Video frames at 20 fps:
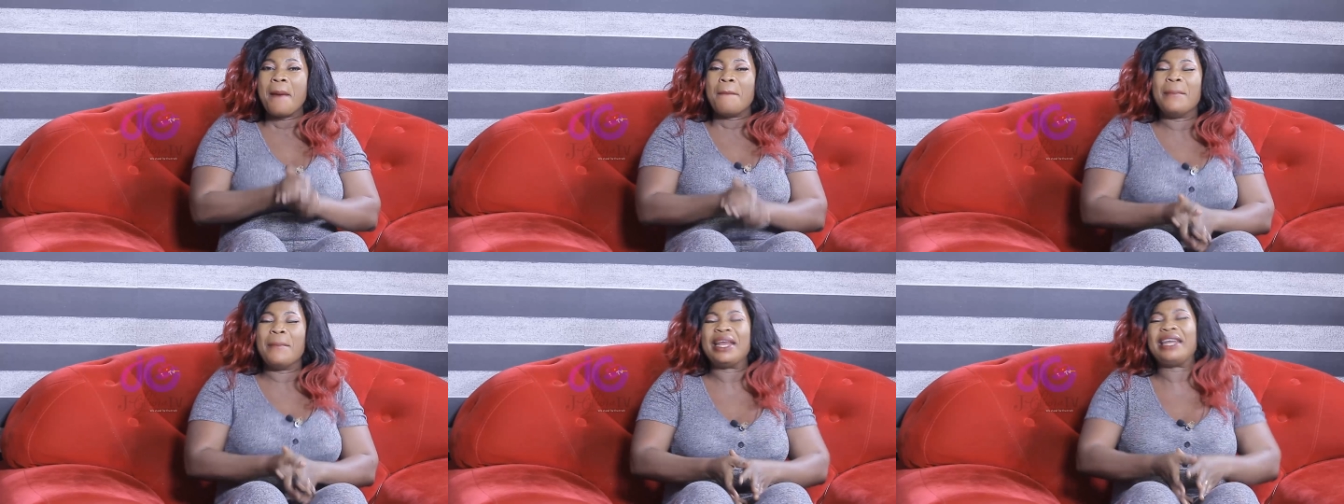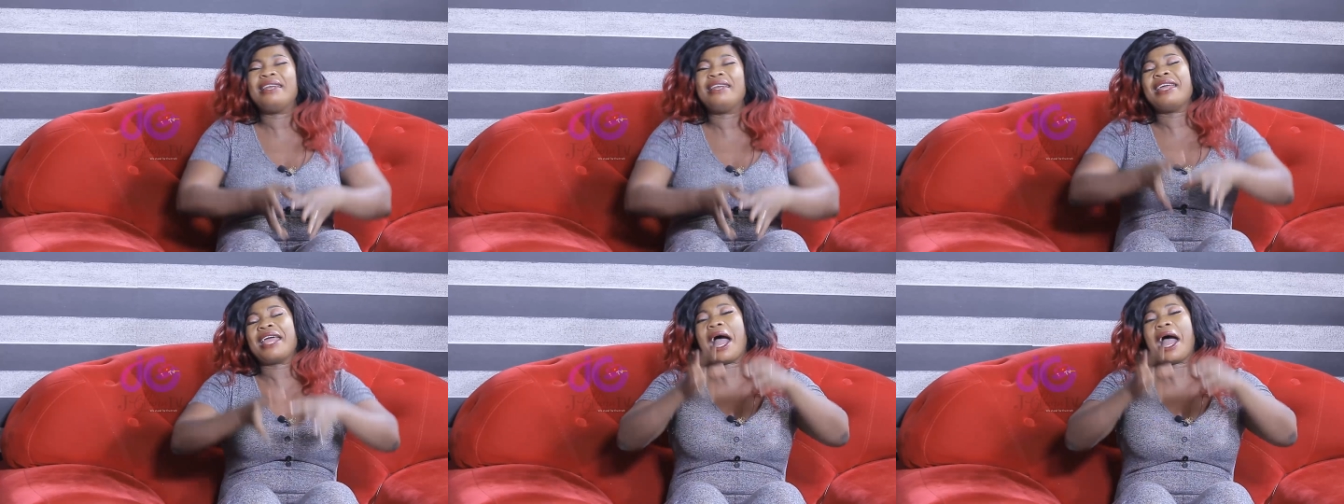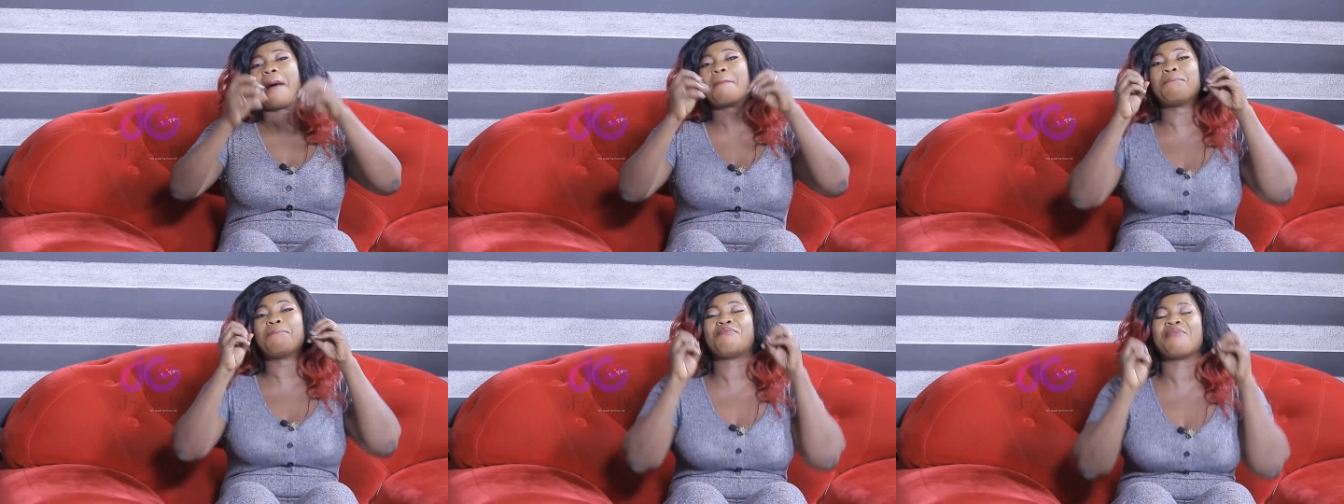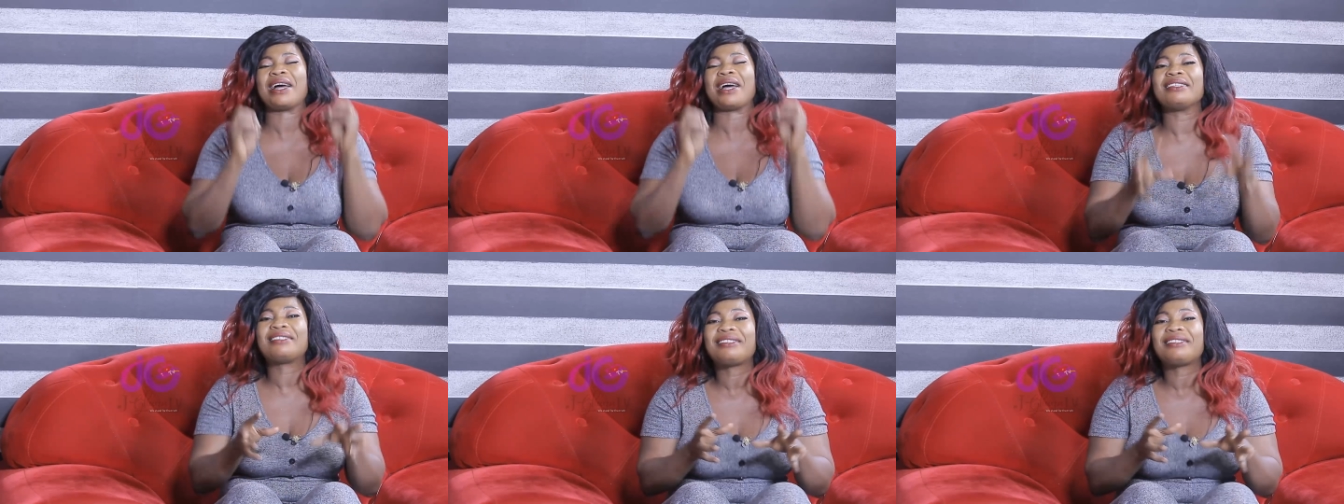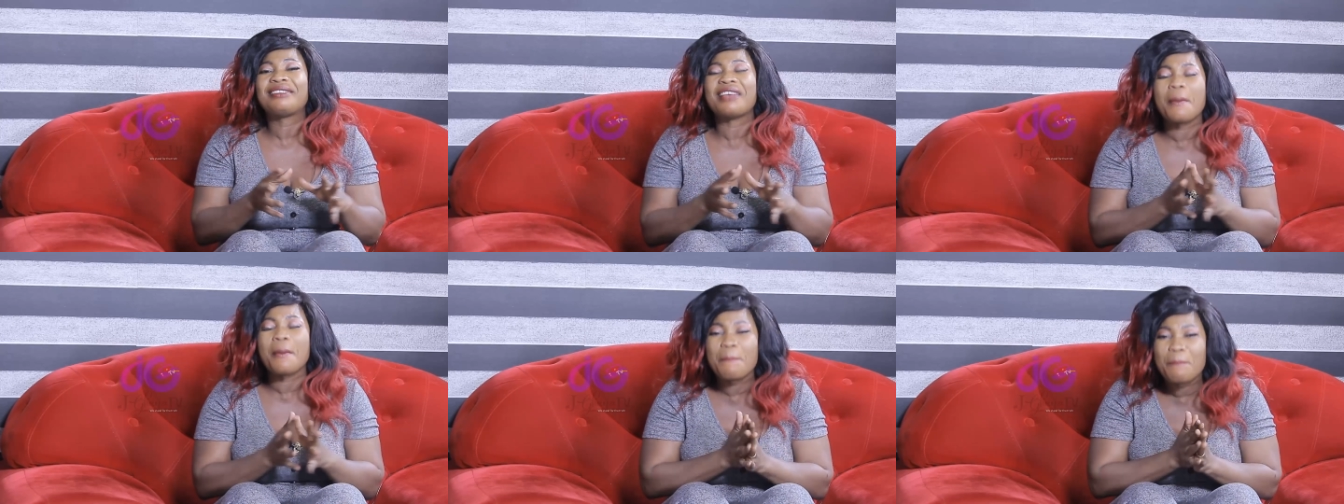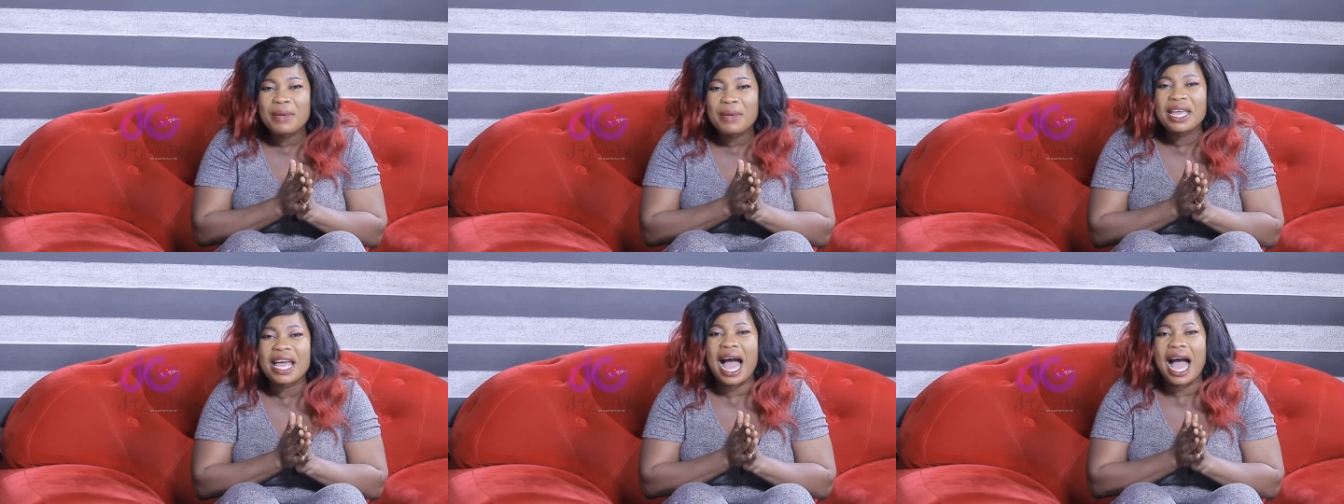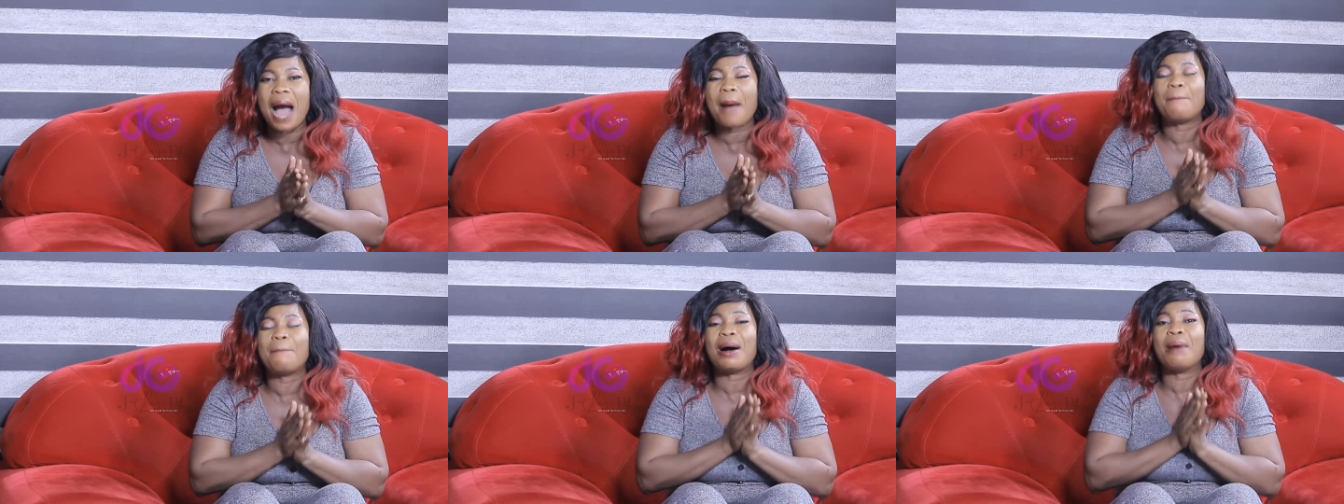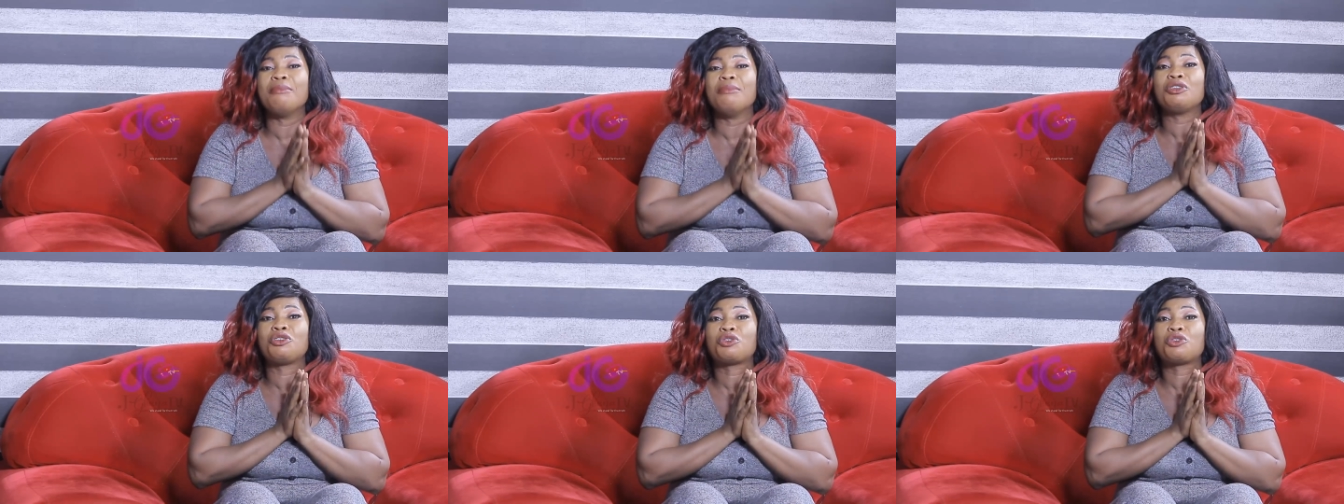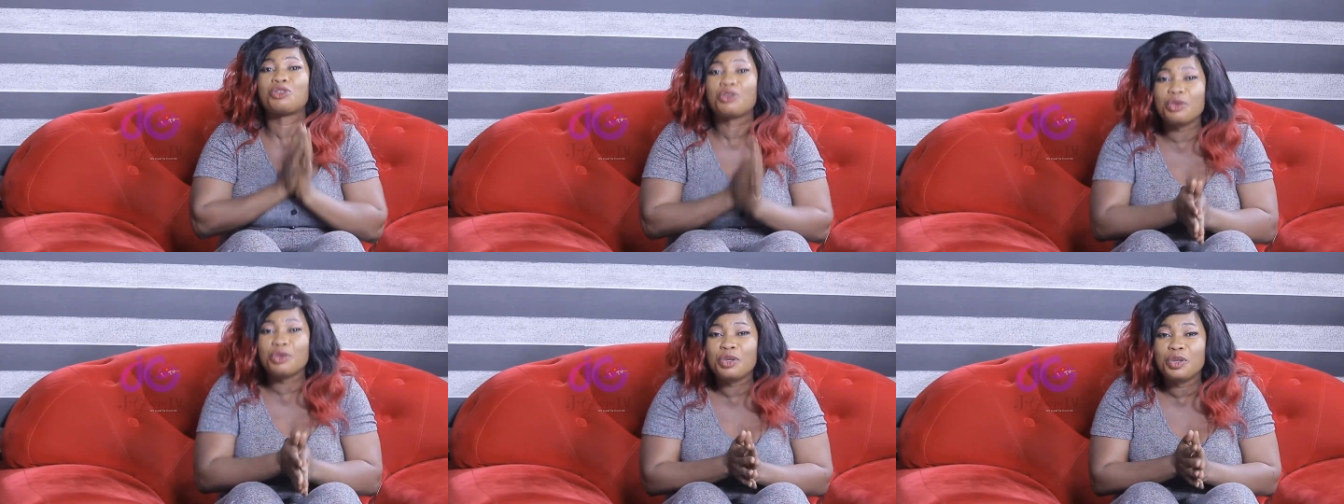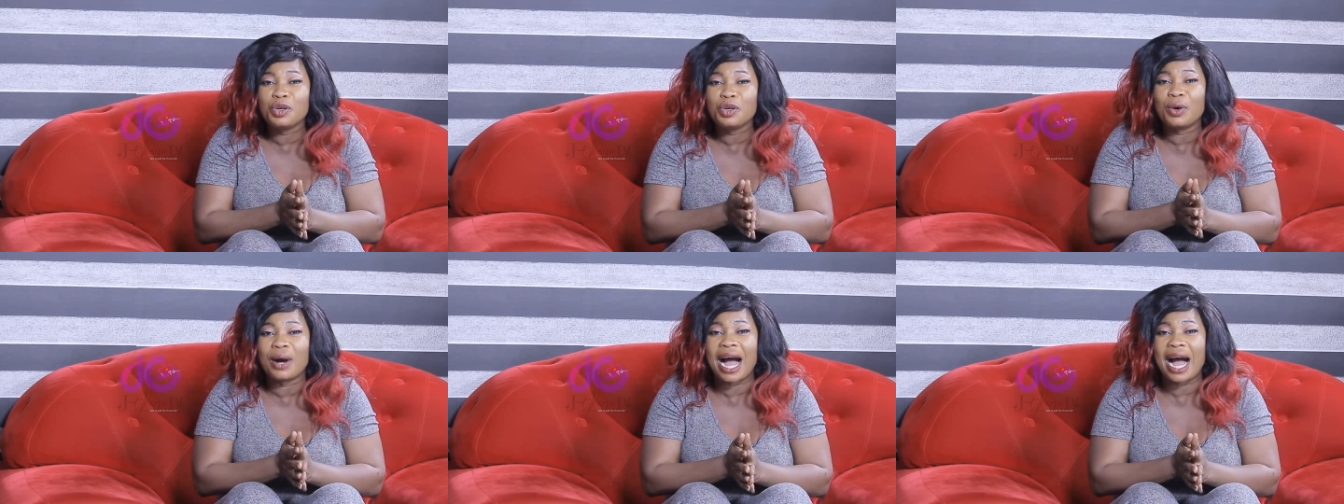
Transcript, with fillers: made the Abrantia be Abami studio,